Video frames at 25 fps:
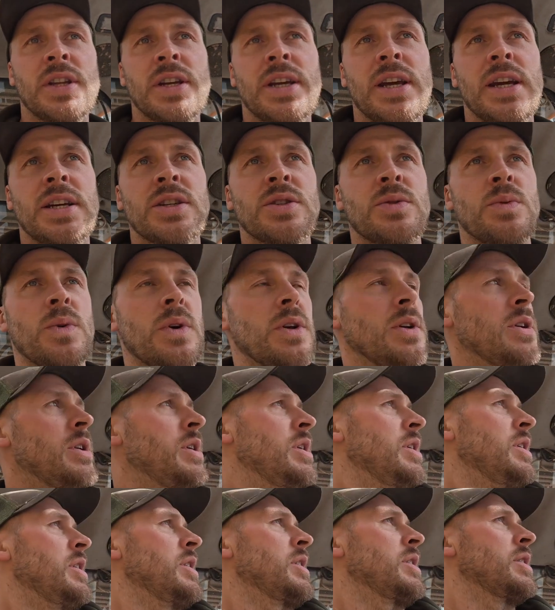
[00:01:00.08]
the next one,
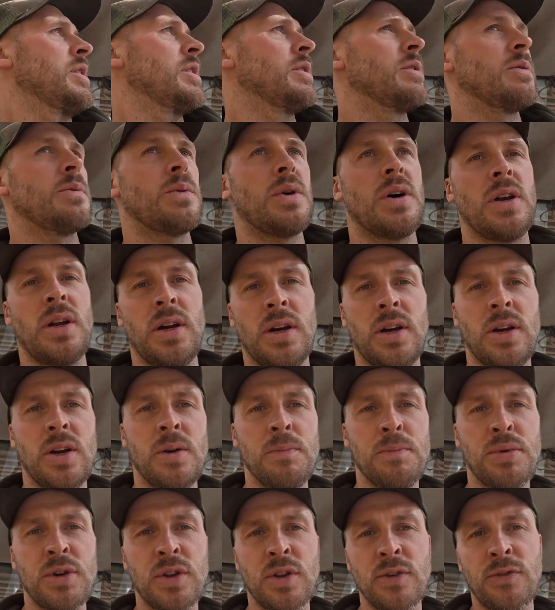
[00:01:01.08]
while I go
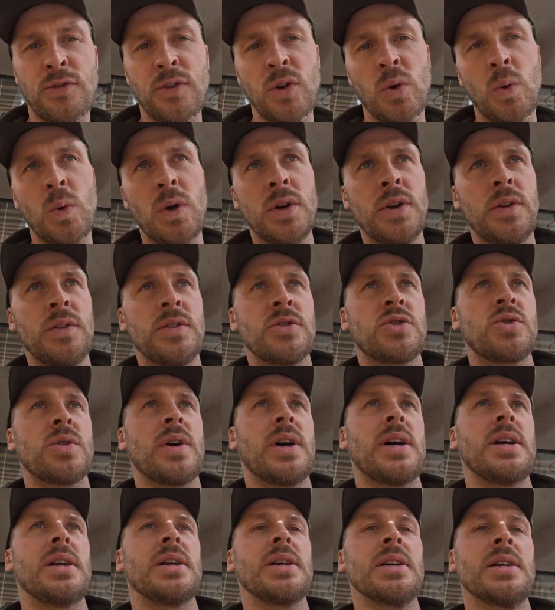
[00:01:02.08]
and put the full one on the
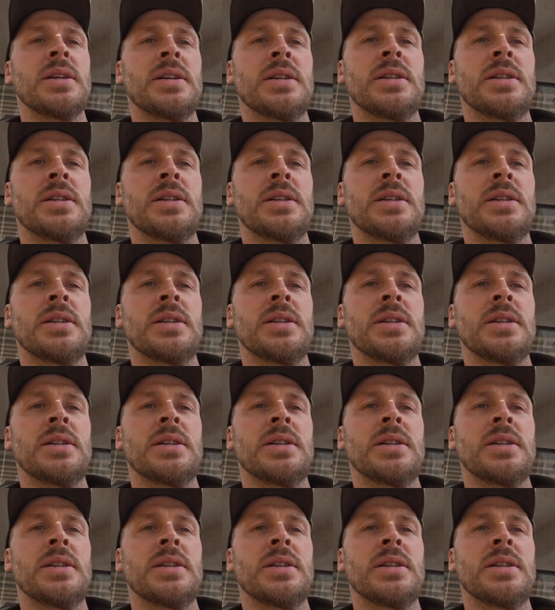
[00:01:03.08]
trailer.